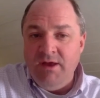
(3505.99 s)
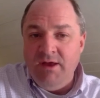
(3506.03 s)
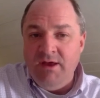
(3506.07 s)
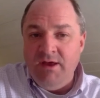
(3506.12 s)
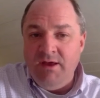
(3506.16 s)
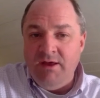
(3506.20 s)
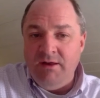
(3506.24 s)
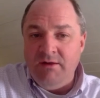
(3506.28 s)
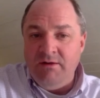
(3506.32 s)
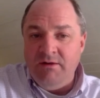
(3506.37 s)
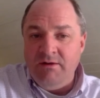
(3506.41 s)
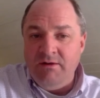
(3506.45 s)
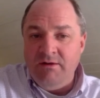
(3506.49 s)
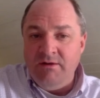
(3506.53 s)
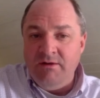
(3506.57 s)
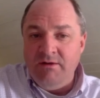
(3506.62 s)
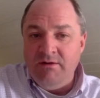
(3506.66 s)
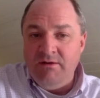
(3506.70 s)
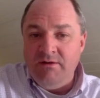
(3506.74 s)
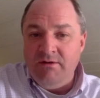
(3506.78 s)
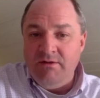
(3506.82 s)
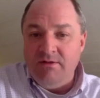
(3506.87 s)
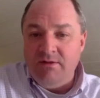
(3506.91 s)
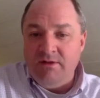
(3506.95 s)
and
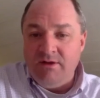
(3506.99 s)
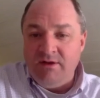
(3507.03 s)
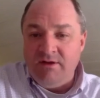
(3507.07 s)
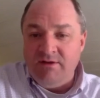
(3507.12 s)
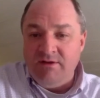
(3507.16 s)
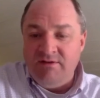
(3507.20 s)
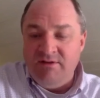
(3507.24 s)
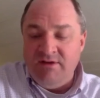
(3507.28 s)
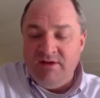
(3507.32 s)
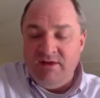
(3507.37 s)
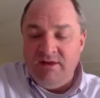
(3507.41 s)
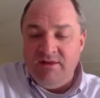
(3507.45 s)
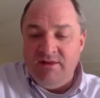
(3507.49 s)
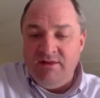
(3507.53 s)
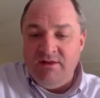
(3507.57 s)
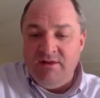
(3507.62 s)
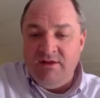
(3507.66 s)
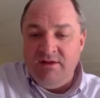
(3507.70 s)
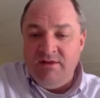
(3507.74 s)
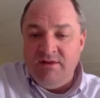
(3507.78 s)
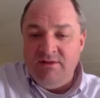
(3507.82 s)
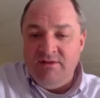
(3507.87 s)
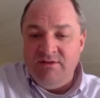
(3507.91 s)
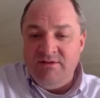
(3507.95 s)
like I said,
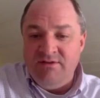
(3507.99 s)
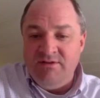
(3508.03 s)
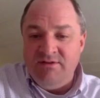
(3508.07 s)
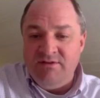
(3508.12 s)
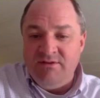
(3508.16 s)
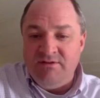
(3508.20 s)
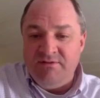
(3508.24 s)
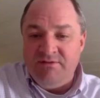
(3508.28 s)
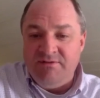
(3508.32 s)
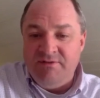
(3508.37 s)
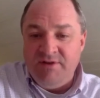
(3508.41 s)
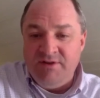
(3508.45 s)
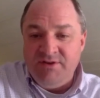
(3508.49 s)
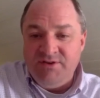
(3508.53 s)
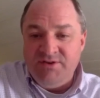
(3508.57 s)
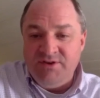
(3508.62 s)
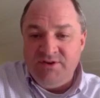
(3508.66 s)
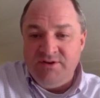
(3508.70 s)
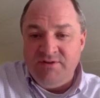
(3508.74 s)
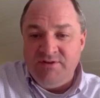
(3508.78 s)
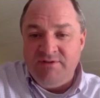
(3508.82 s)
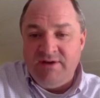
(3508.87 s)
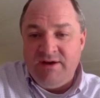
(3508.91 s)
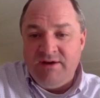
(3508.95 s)
this is a function
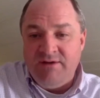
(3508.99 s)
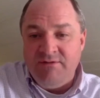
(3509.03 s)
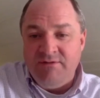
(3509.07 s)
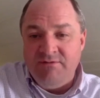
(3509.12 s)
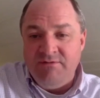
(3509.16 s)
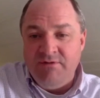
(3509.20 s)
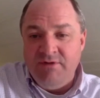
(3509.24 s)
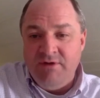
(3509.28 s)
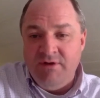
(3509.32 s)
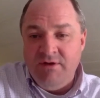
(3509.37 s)
of how